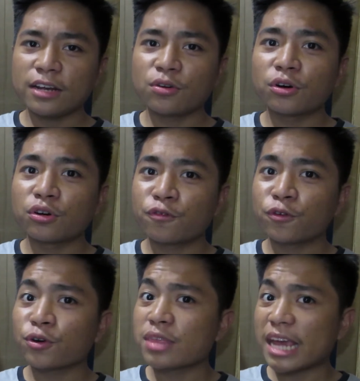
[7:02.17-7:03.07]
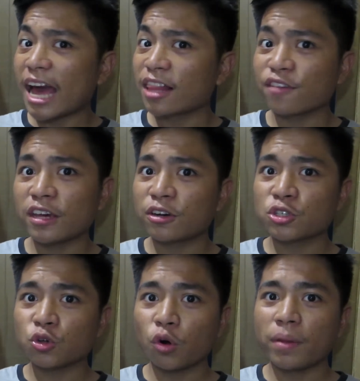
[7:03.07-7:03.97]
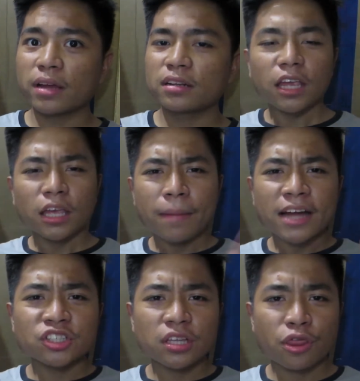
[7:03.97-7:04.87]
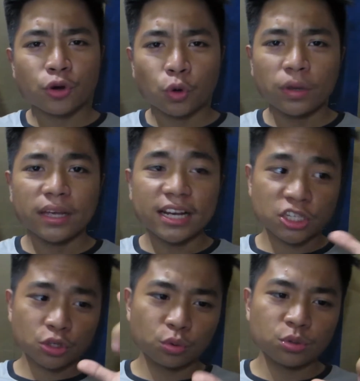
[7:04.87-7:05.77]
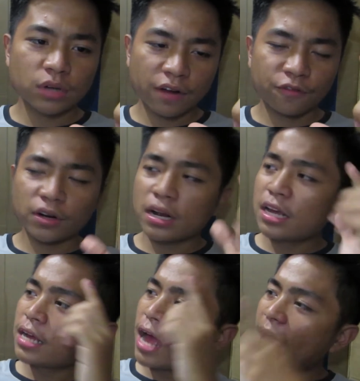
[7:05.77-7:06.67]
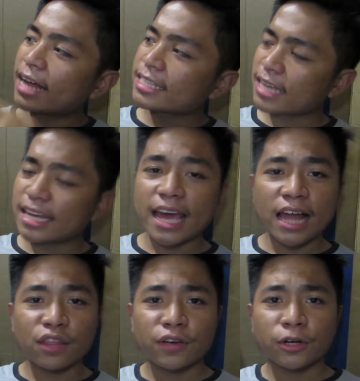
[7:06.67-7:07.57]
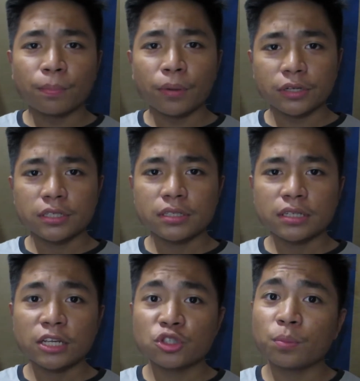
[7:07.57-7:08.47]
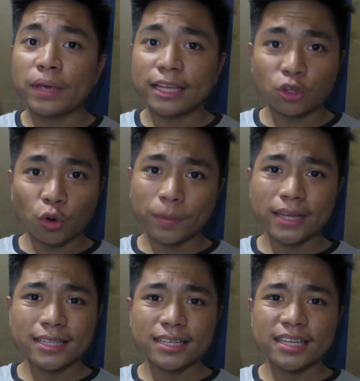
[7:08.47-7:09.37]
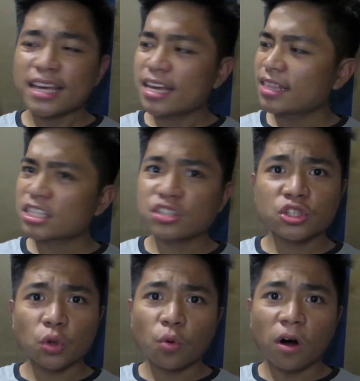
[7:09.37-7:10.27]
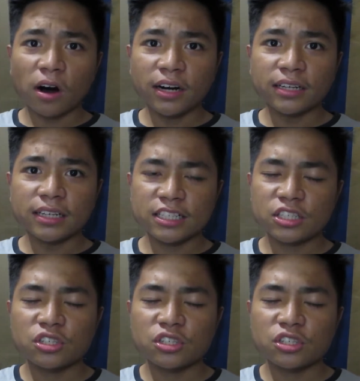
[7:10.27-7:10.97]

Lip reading: in order for the elevator to open. Imagine throwing a screwdriver at an elevator button to make it open. That's so hard. It